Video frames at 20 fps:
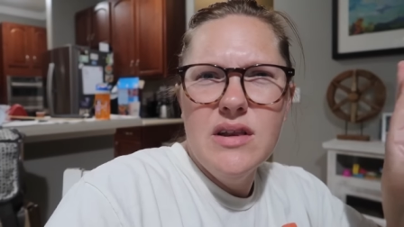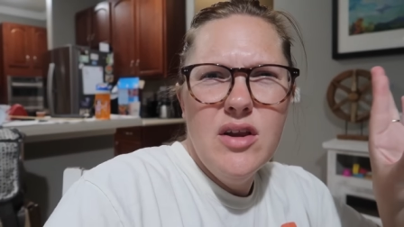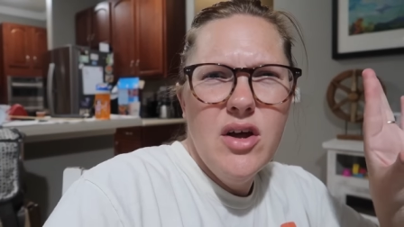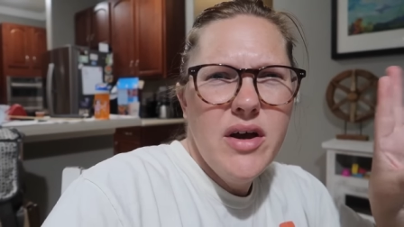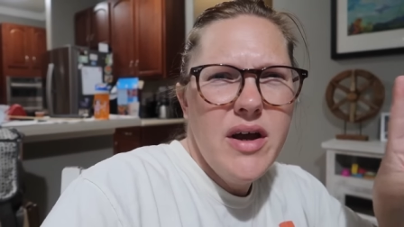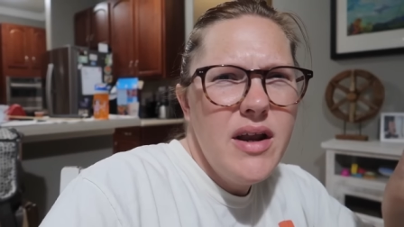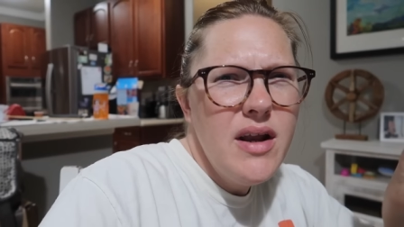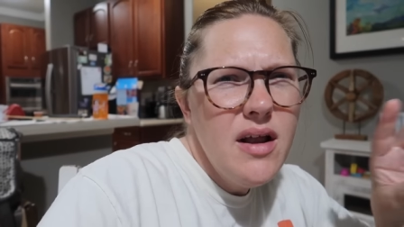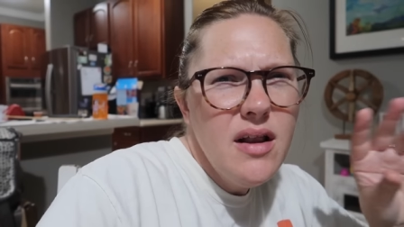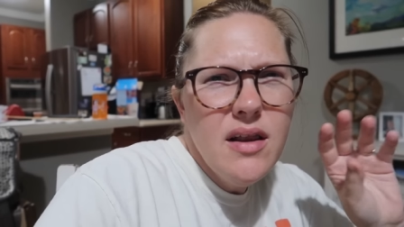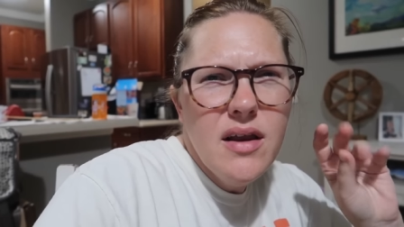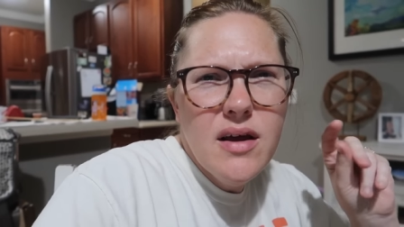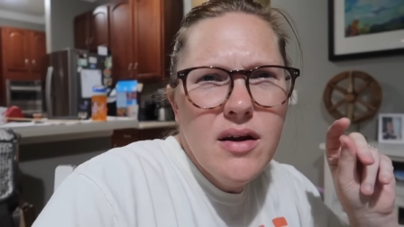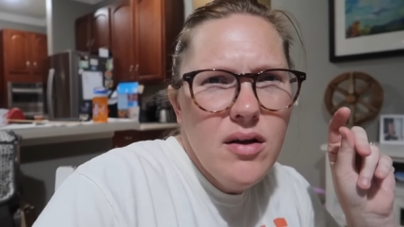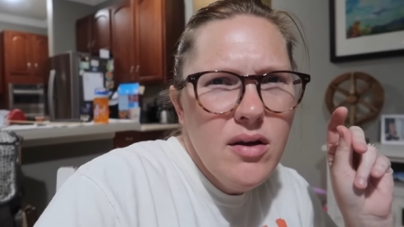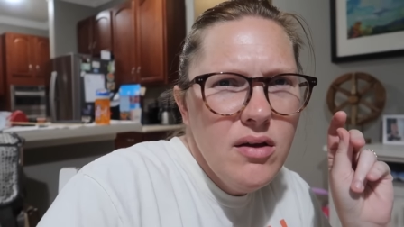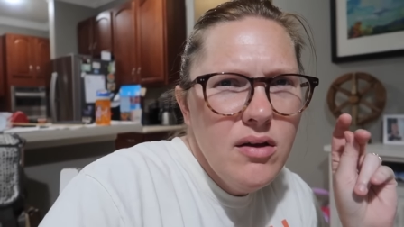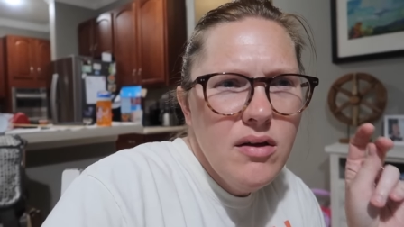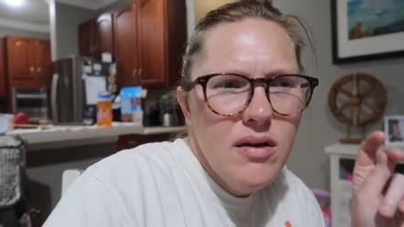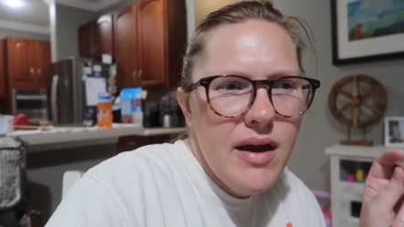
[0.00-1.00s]
looking a
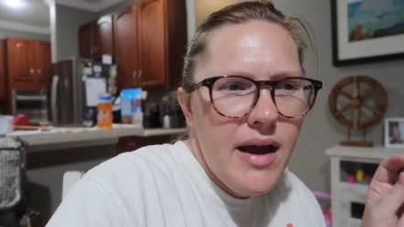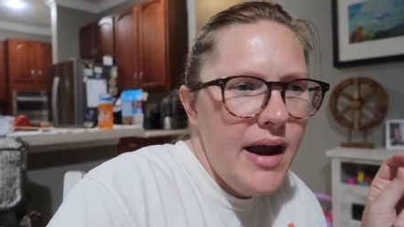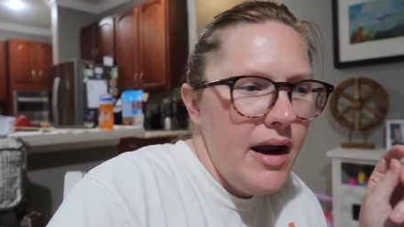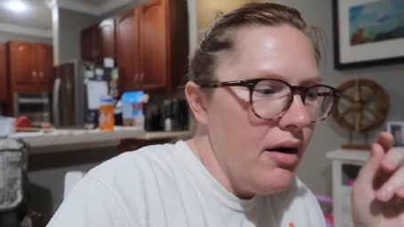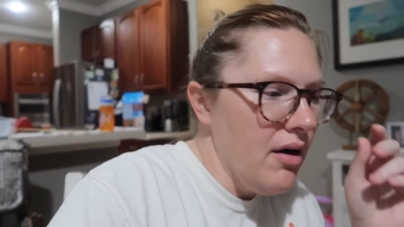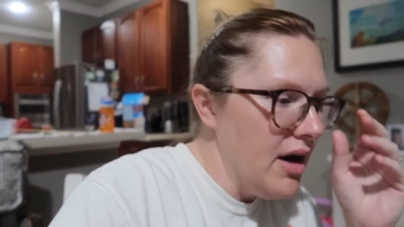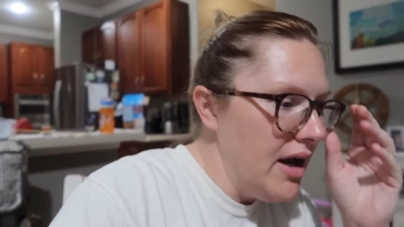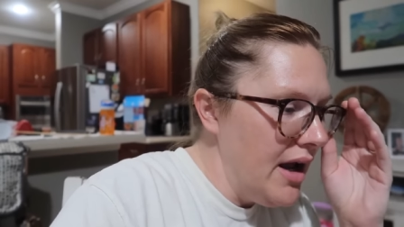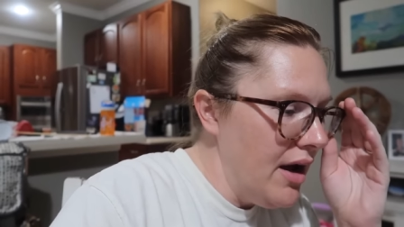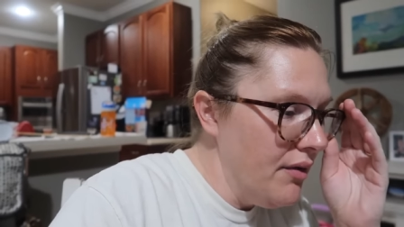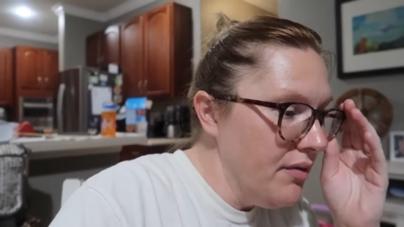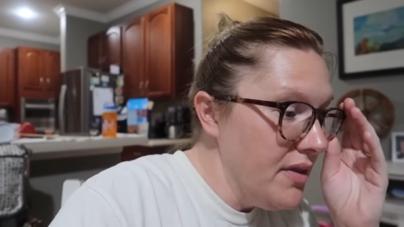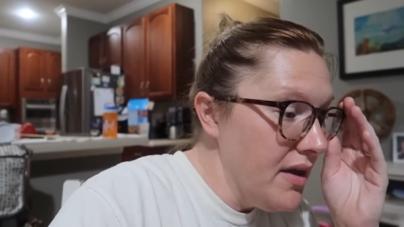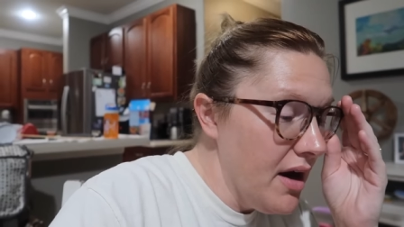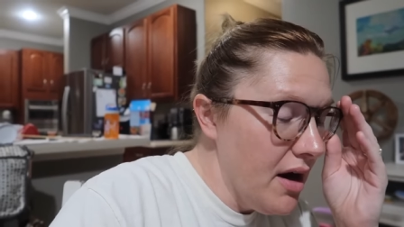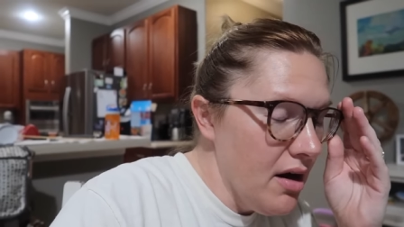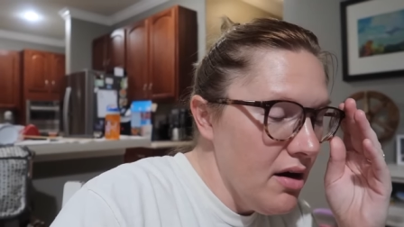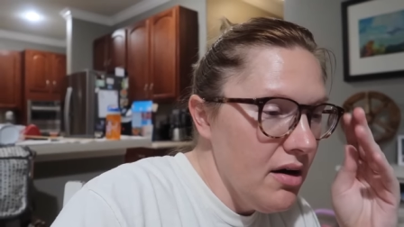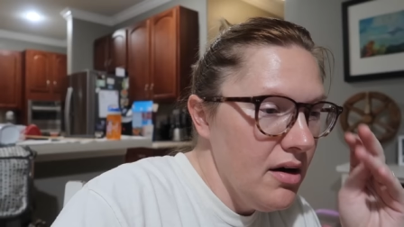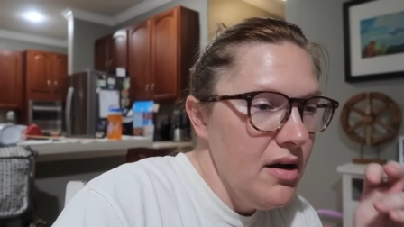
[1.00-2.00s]
little hairy out
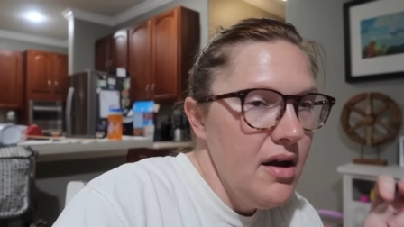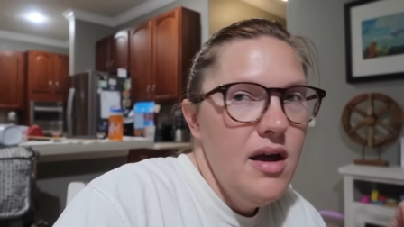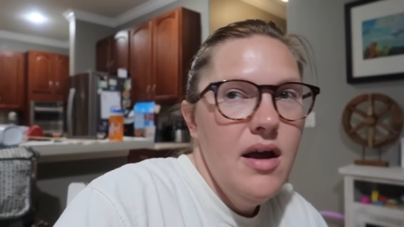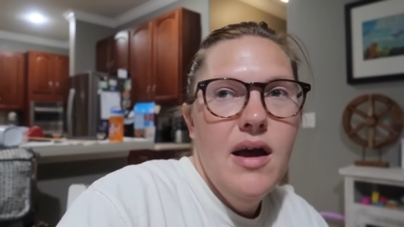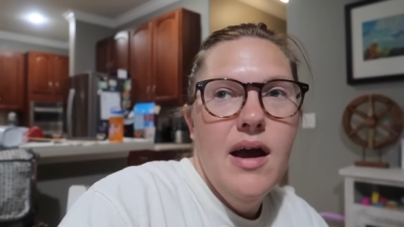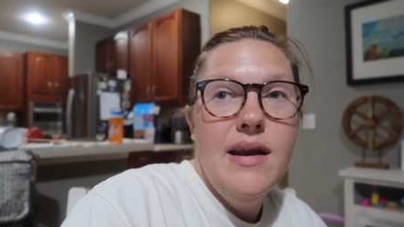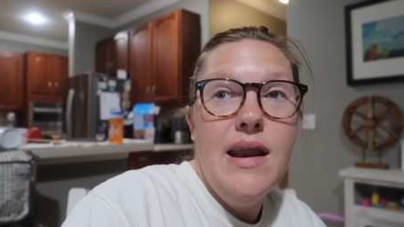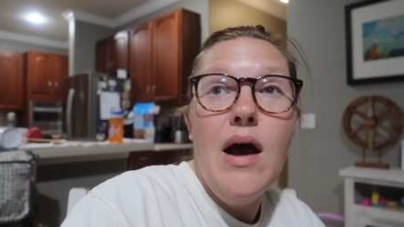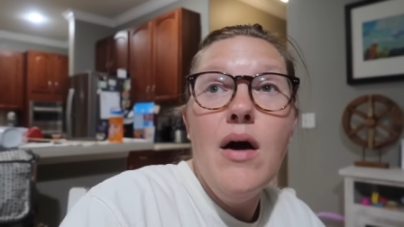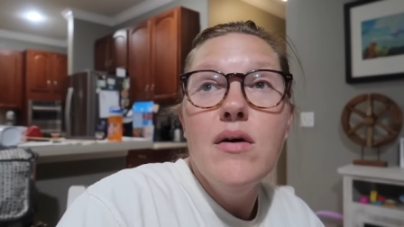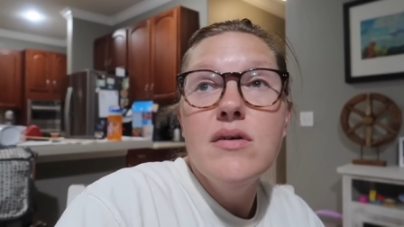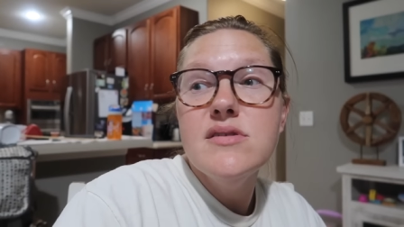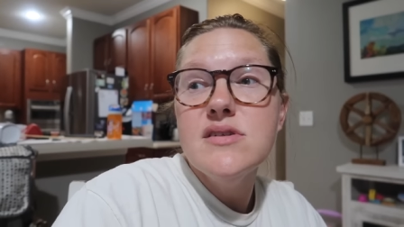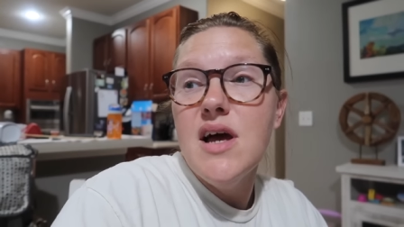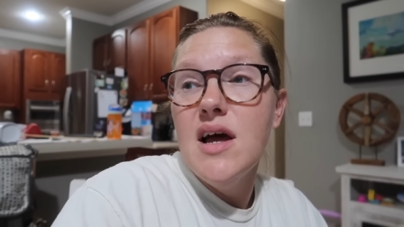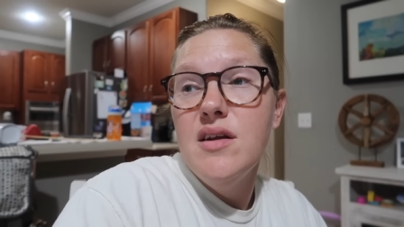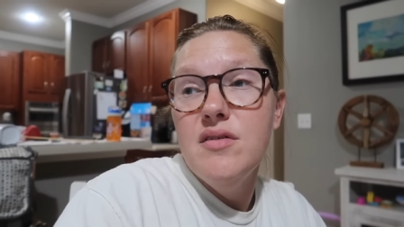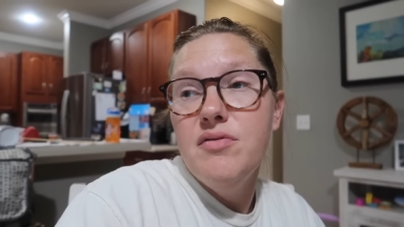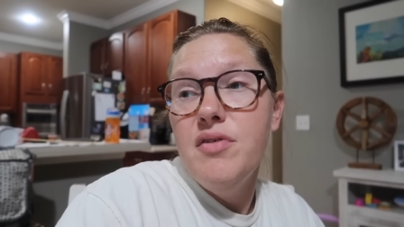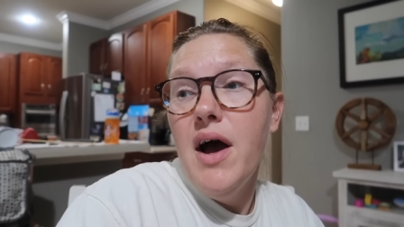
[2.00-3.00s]
there. And now it's
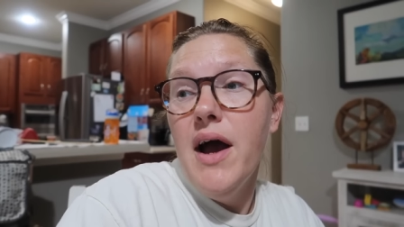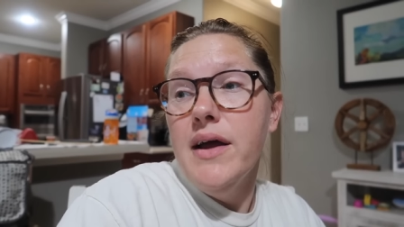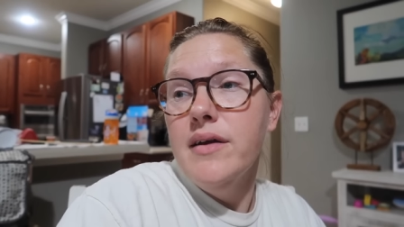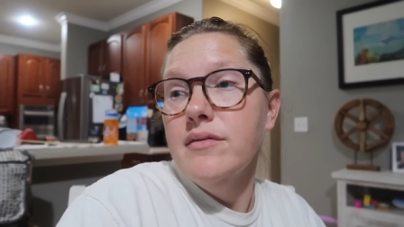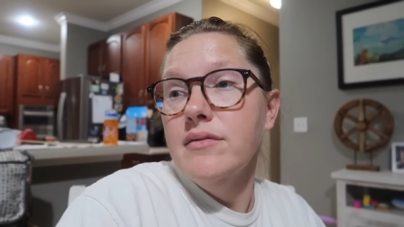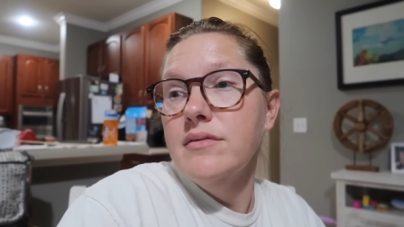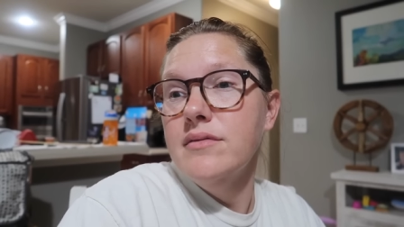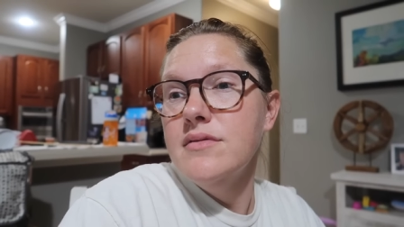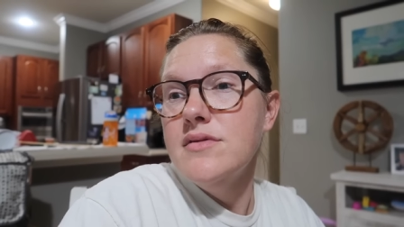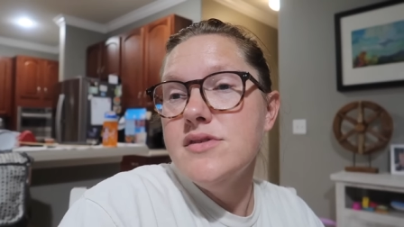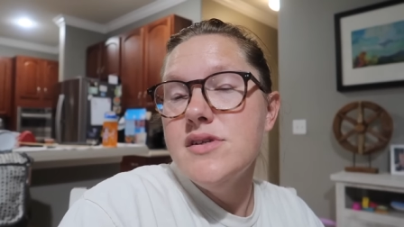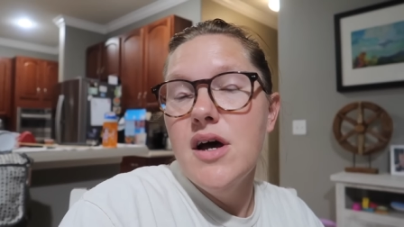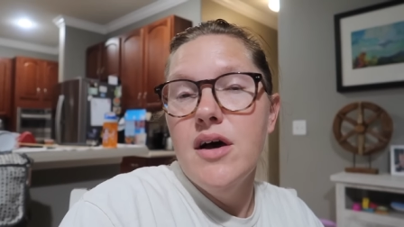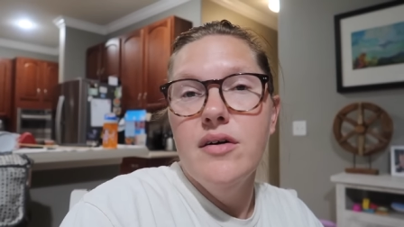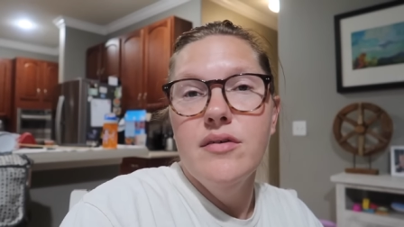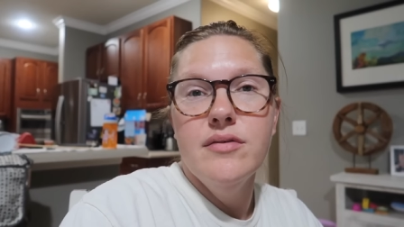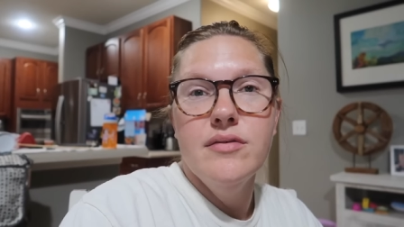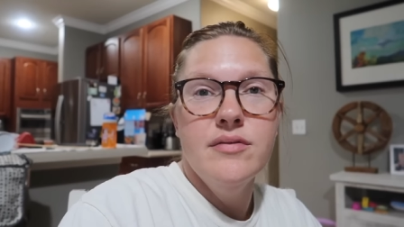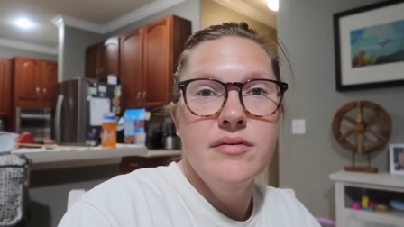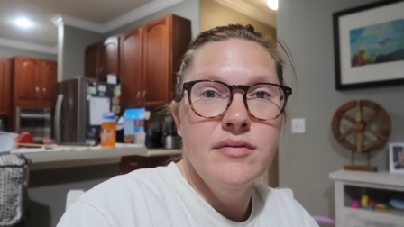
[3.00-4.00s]
kind of fine,
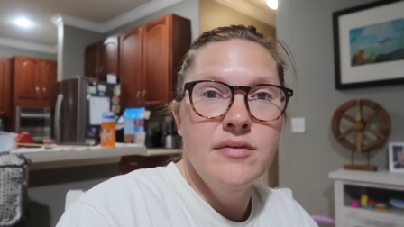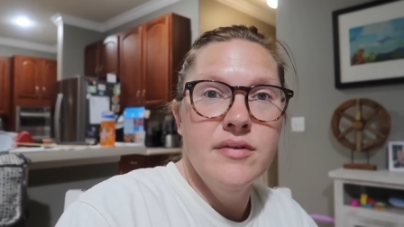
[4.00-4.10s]
so